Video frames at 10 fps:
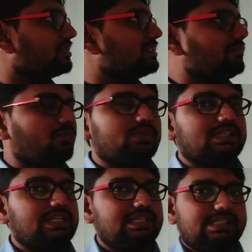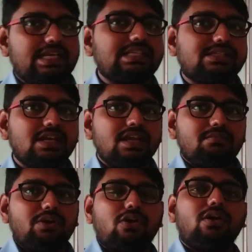is the most easiest
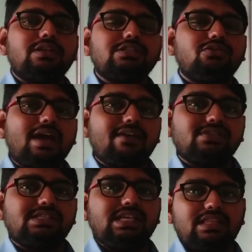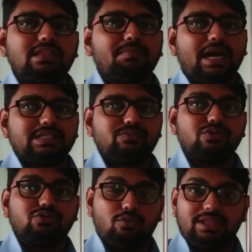because you have seen the
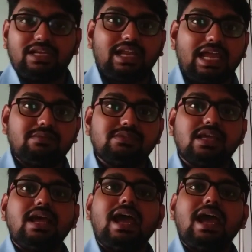passbook so many times